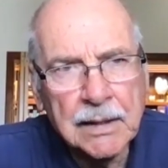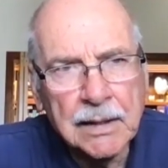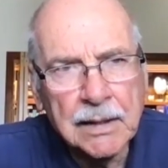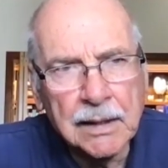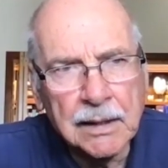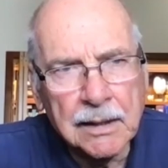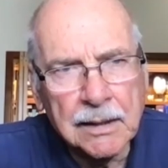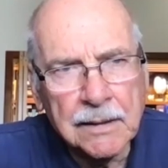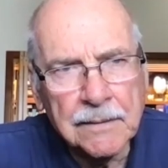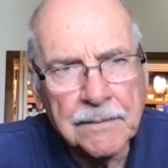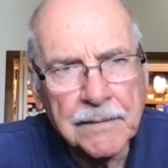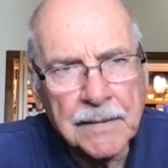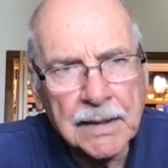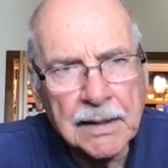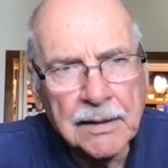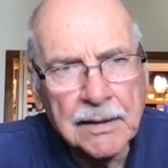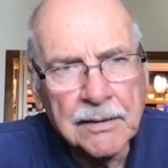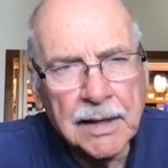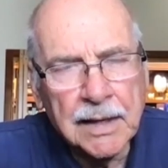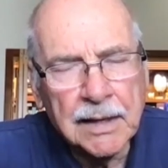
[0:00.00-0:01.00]

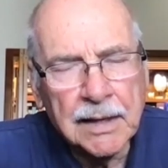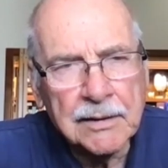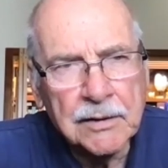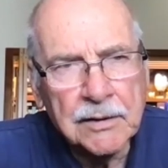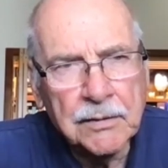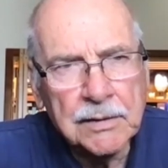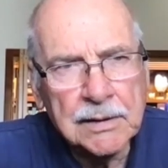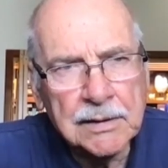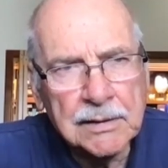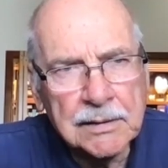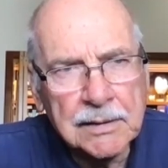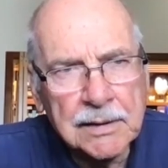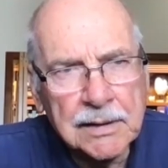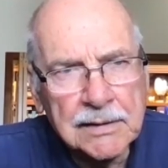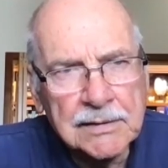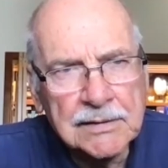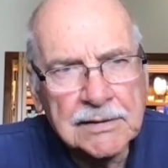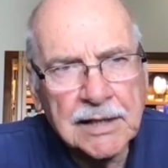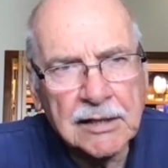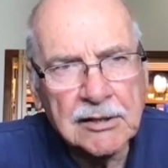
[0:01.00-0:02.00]
that you can
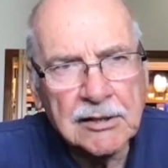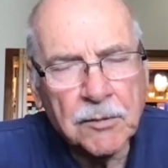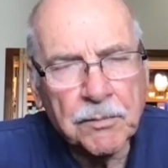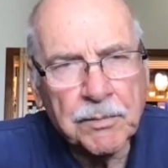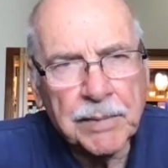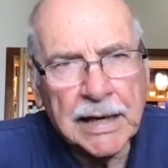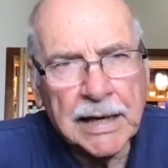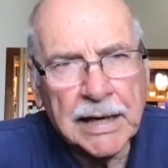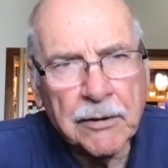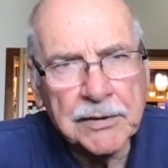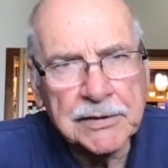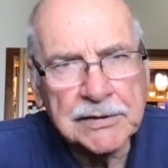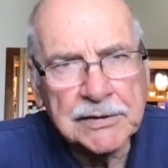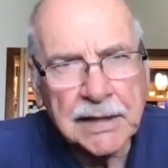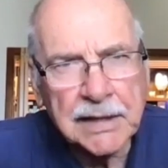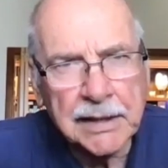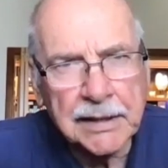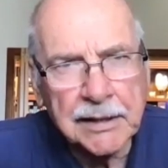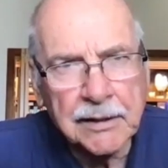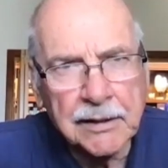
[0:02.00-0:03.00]
set the power
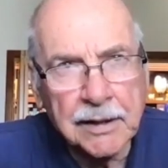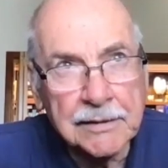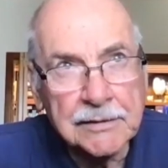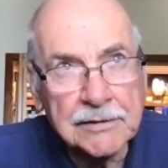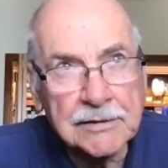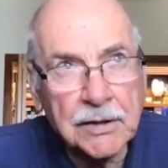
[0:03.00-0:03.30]
setting on.